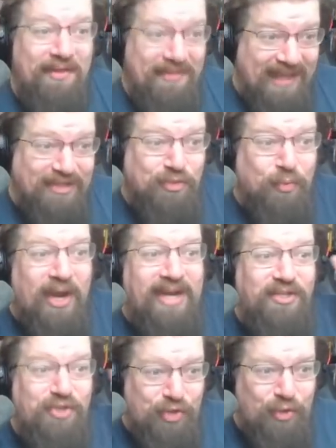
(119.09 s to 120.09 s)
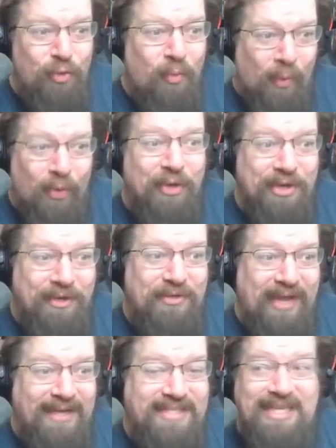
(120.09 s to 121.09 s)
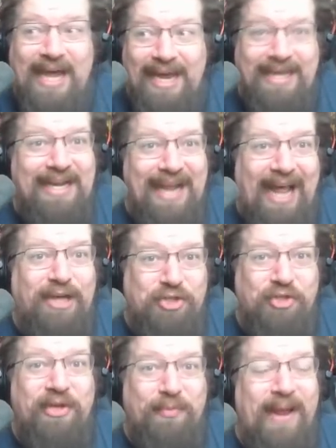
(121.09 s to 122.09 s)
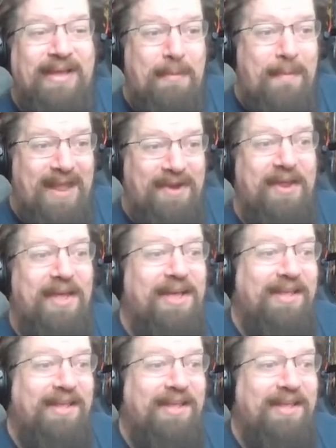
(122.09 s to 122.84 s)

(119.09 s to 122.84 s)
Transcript: That's right, two warrior decks I can actually recommend.